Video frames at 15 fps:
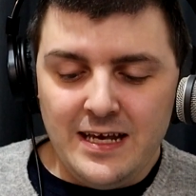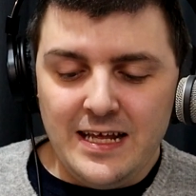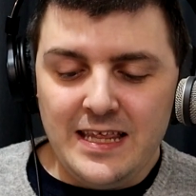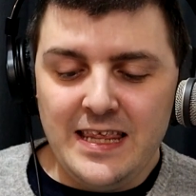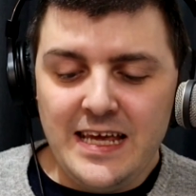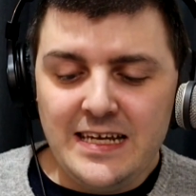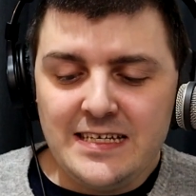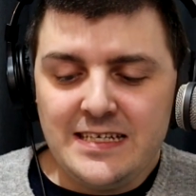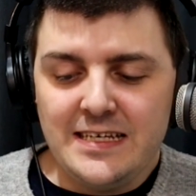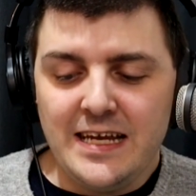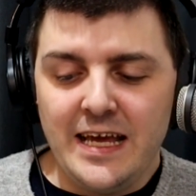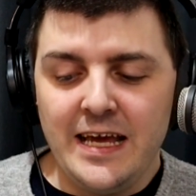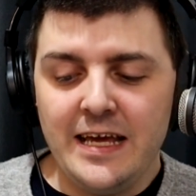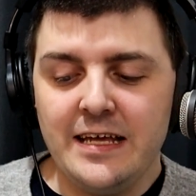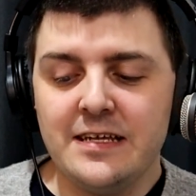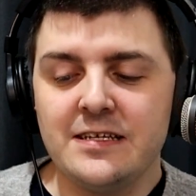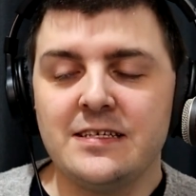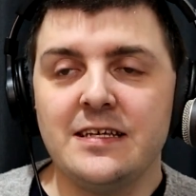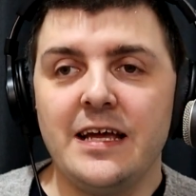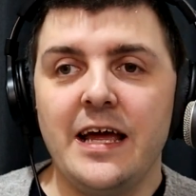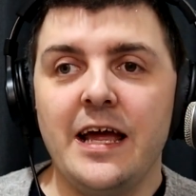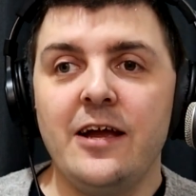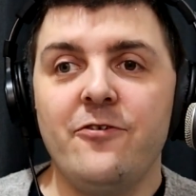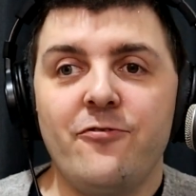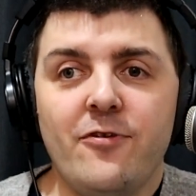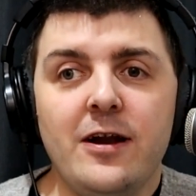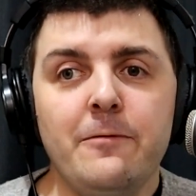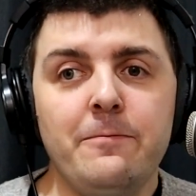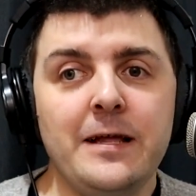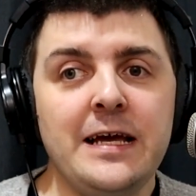this is
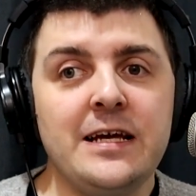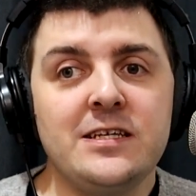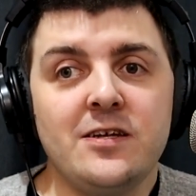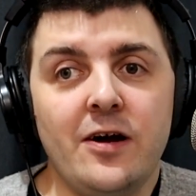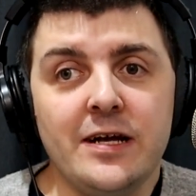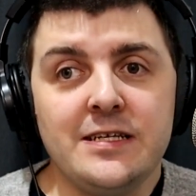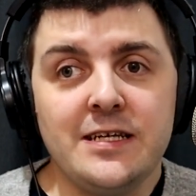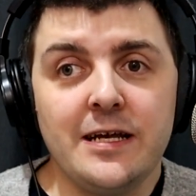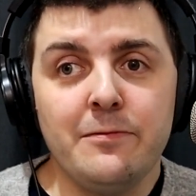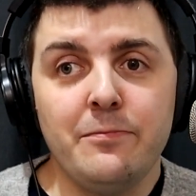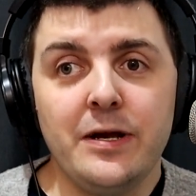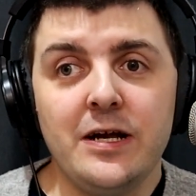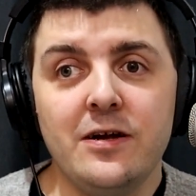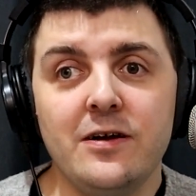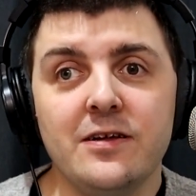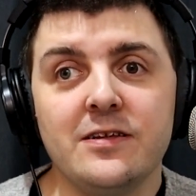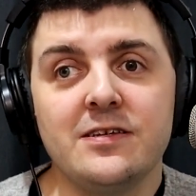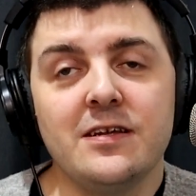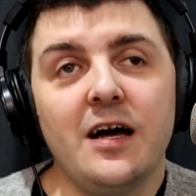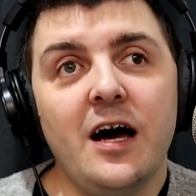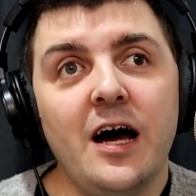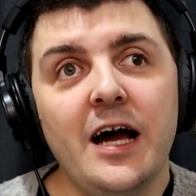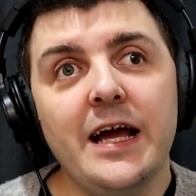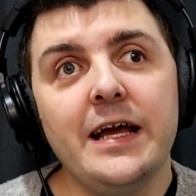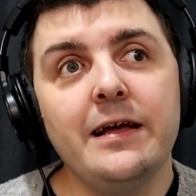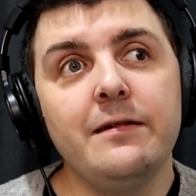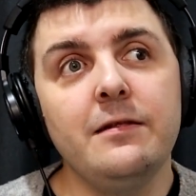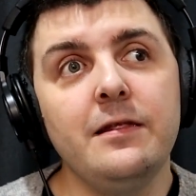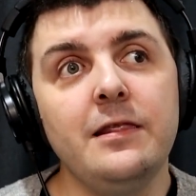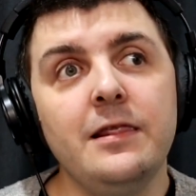incredibly exciting because
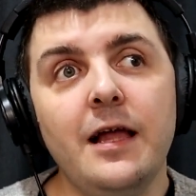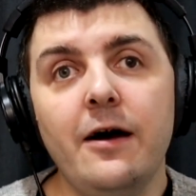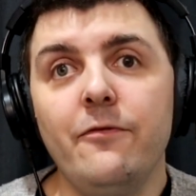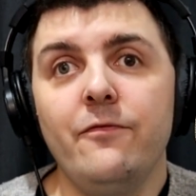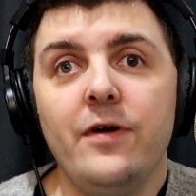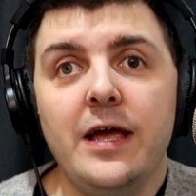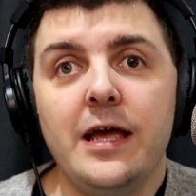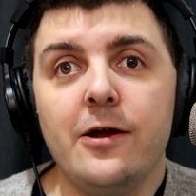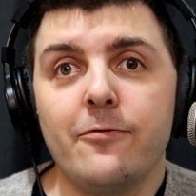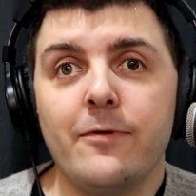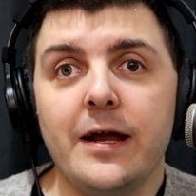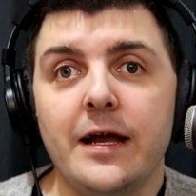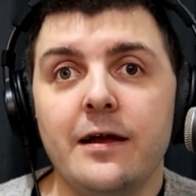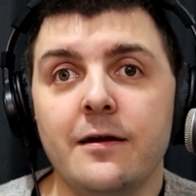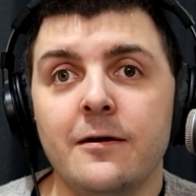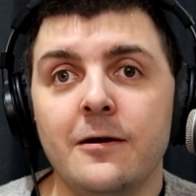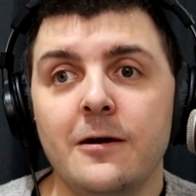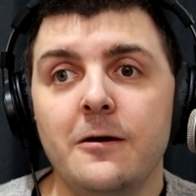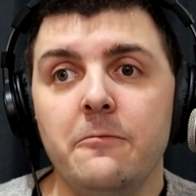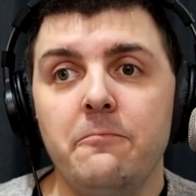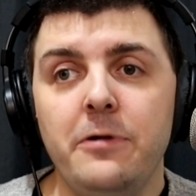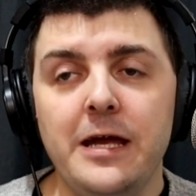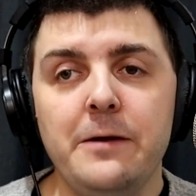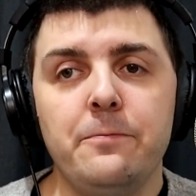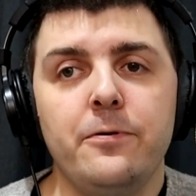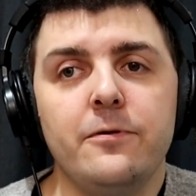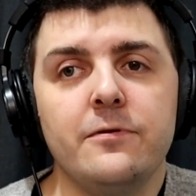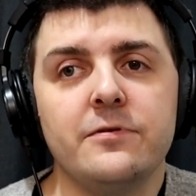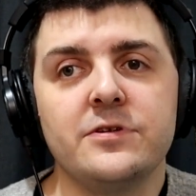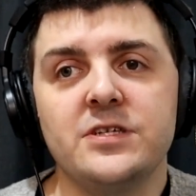I love hearing
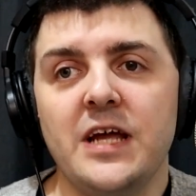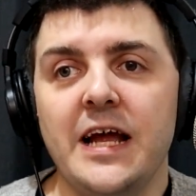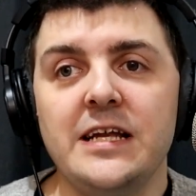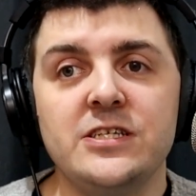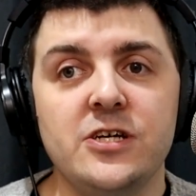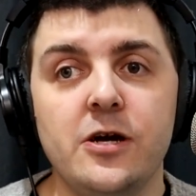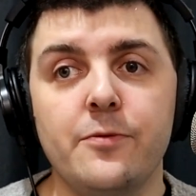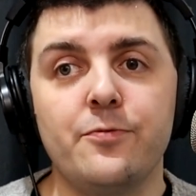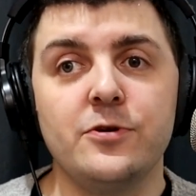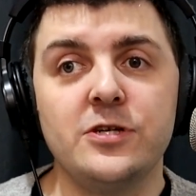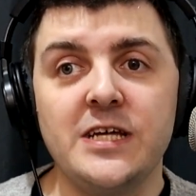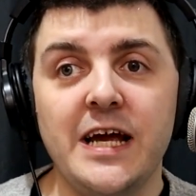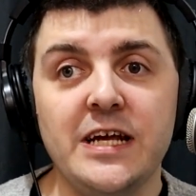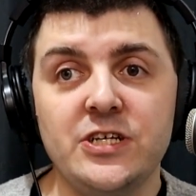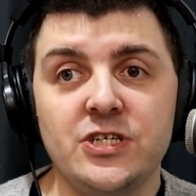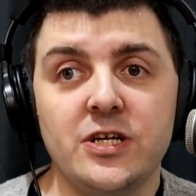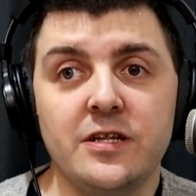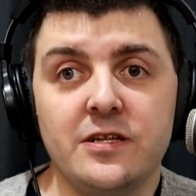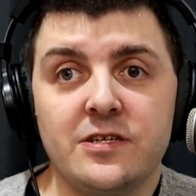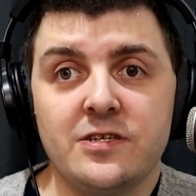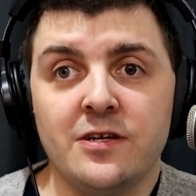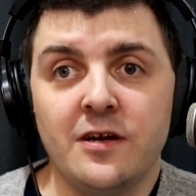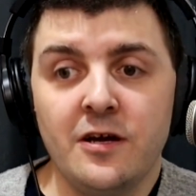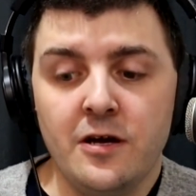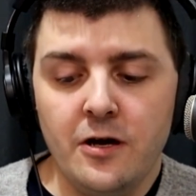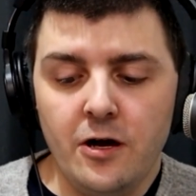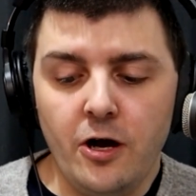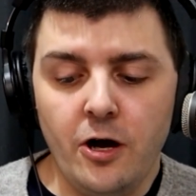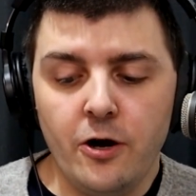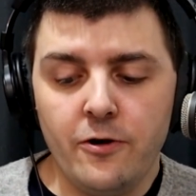people's interpretations
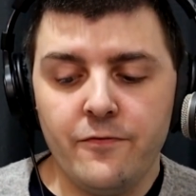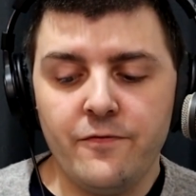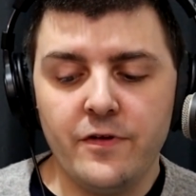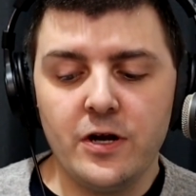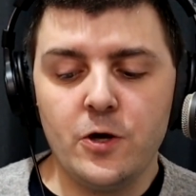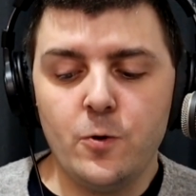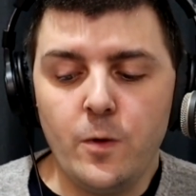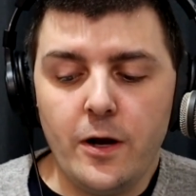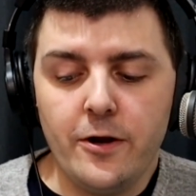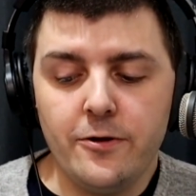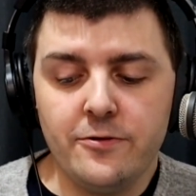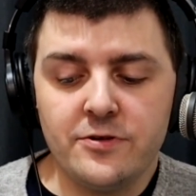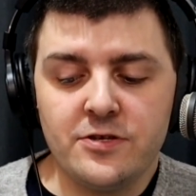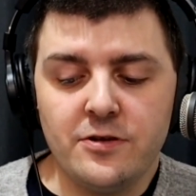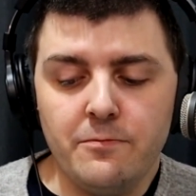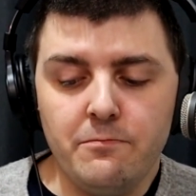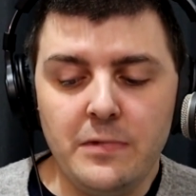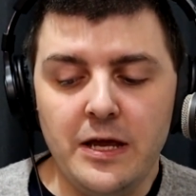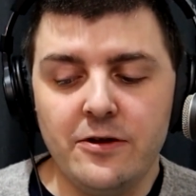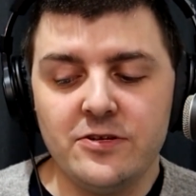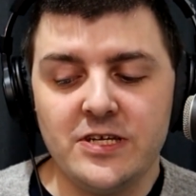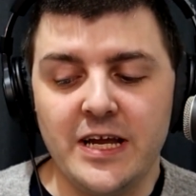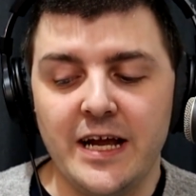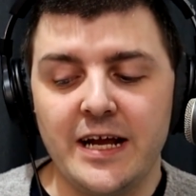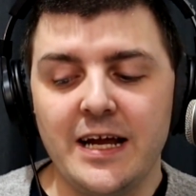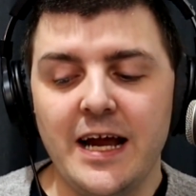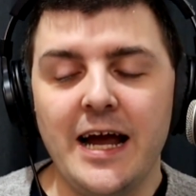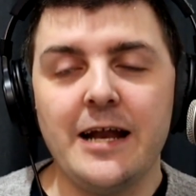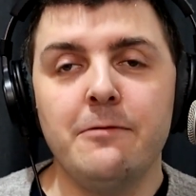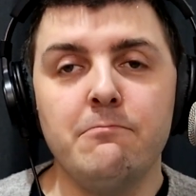of Quo's music,
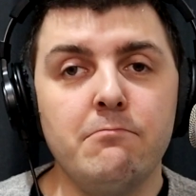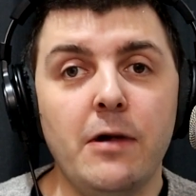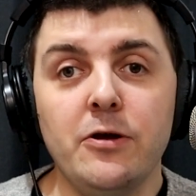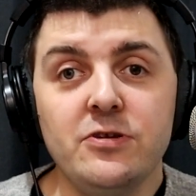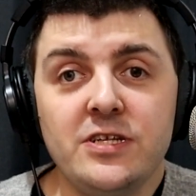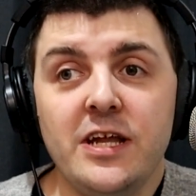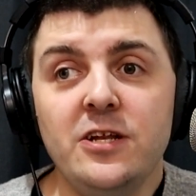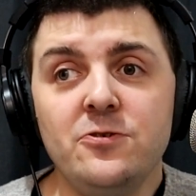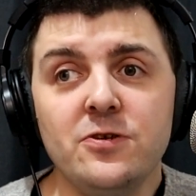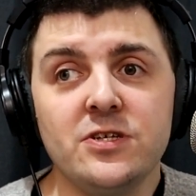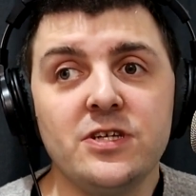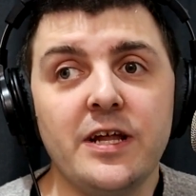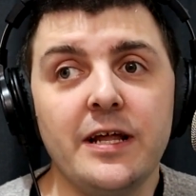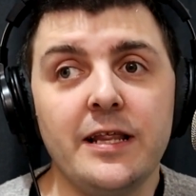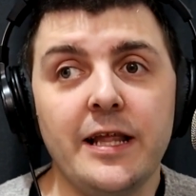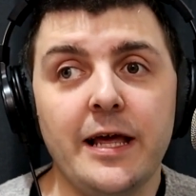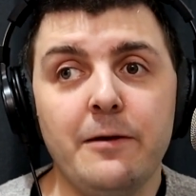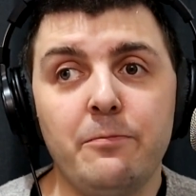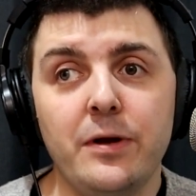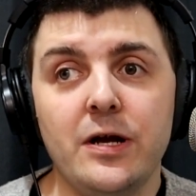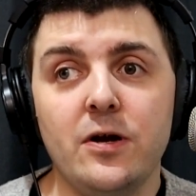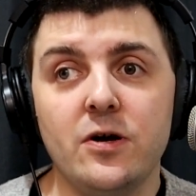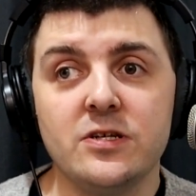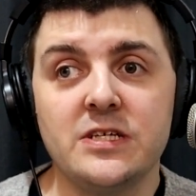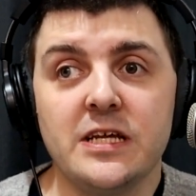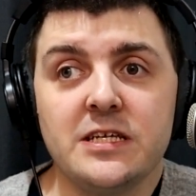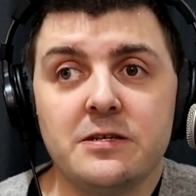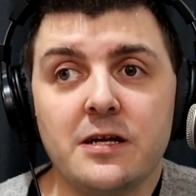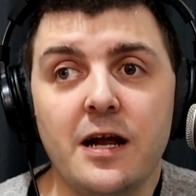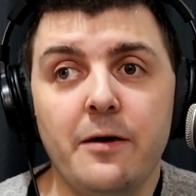and most interestingly, because
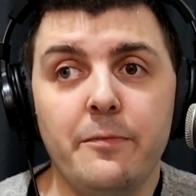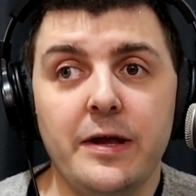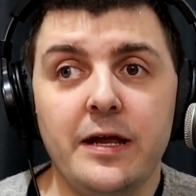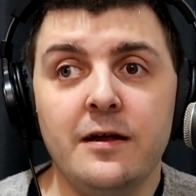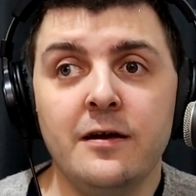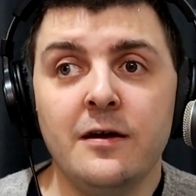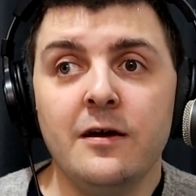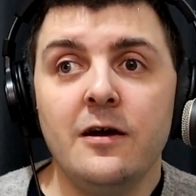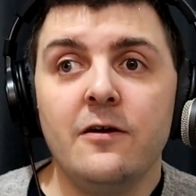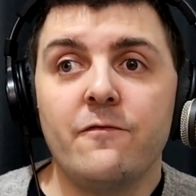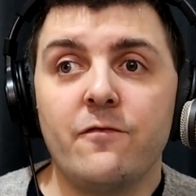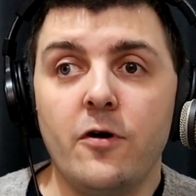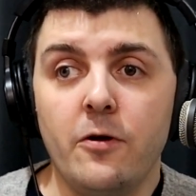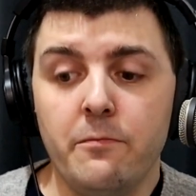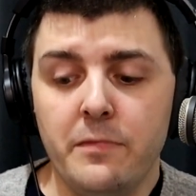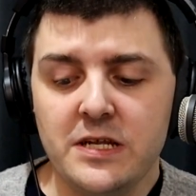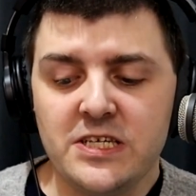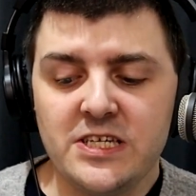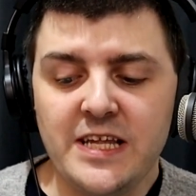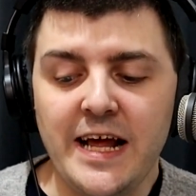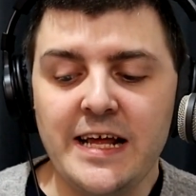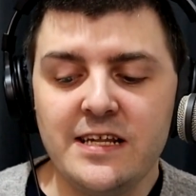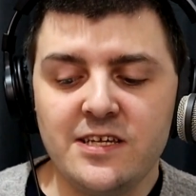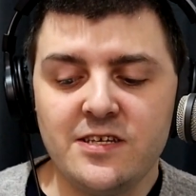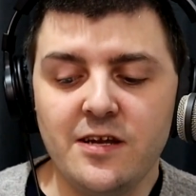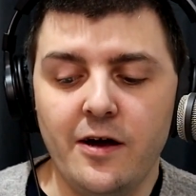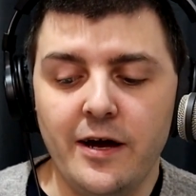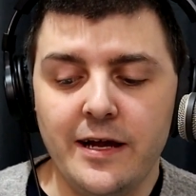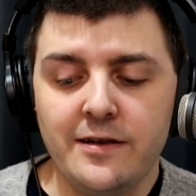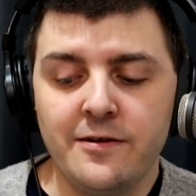it's coming from
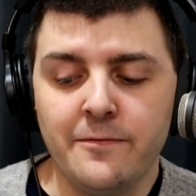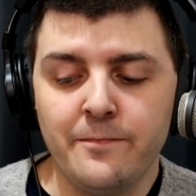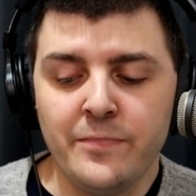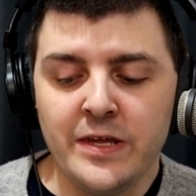stateside.